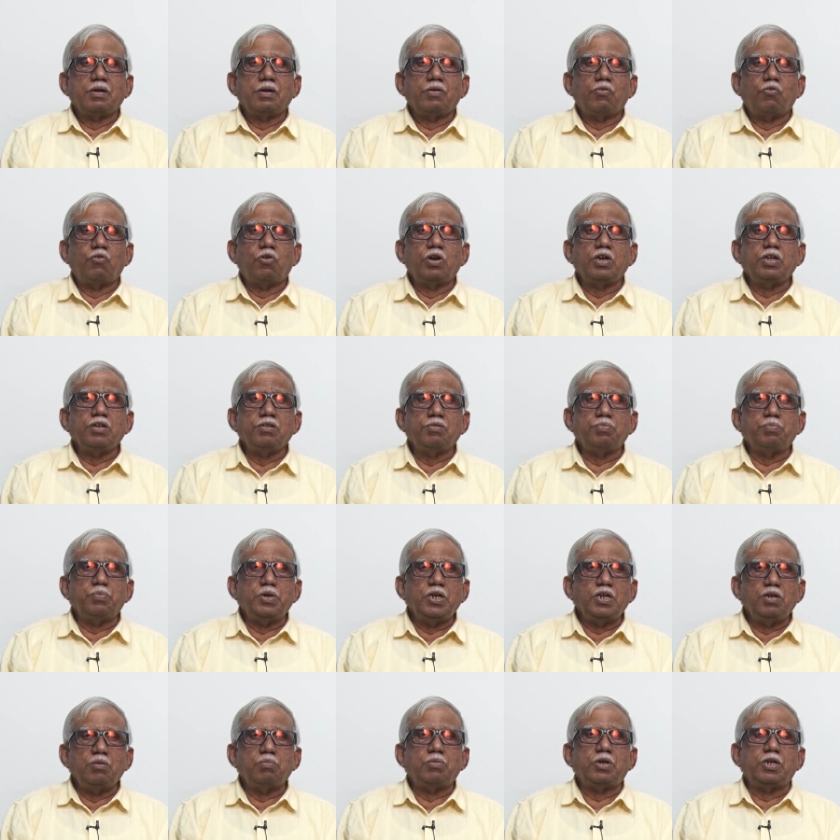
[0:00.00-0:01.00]
what is
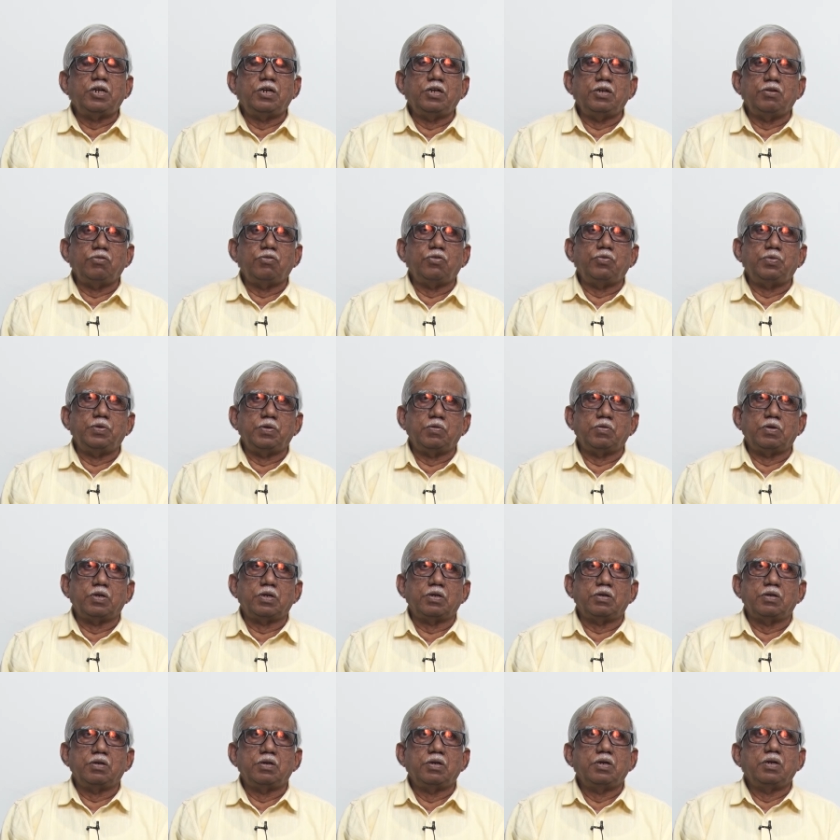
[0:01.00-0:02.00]
meant by dengue fever.
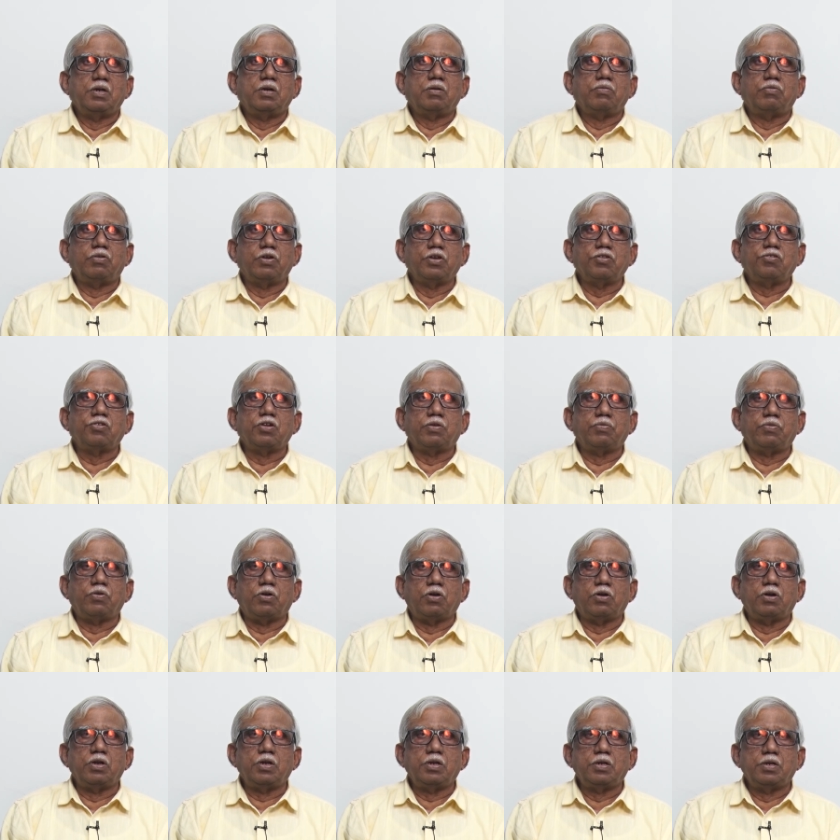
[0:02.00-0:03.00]
First of
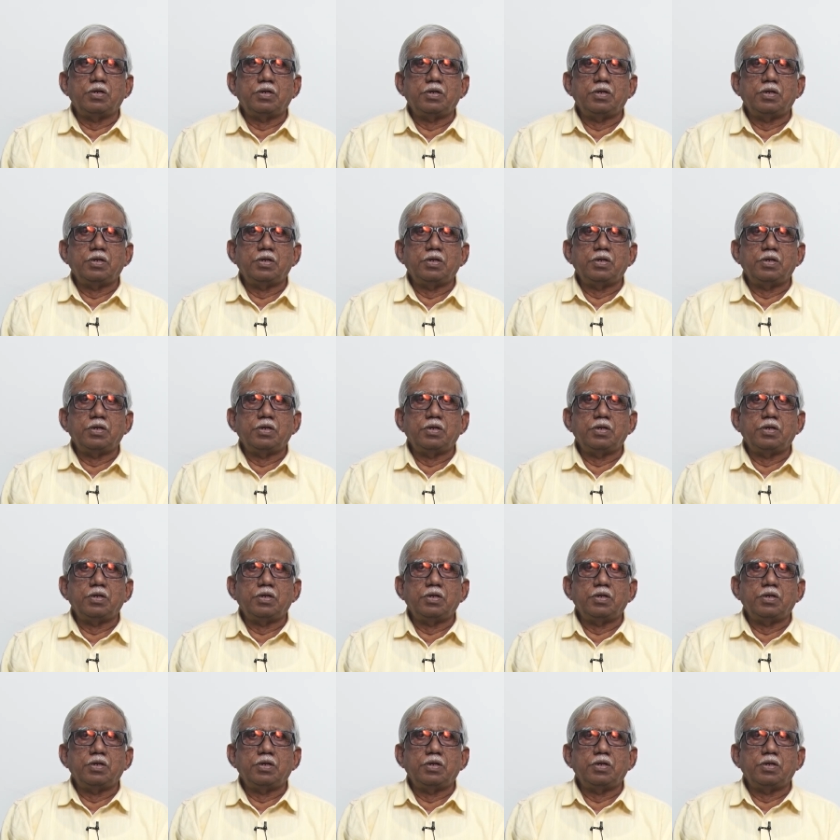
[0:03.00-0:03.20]
all,